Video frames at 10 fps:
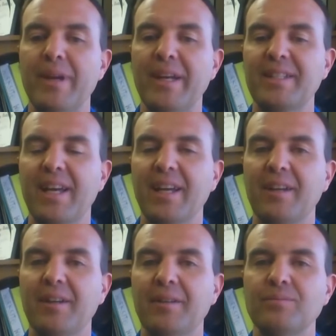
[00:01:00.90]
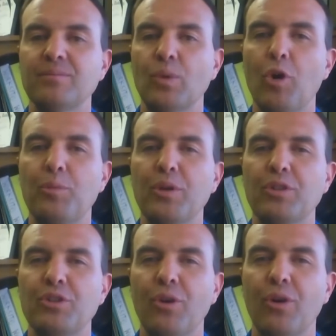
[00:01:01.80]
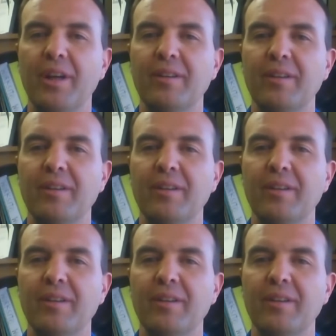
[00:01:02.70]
may take. We hope you enjoy.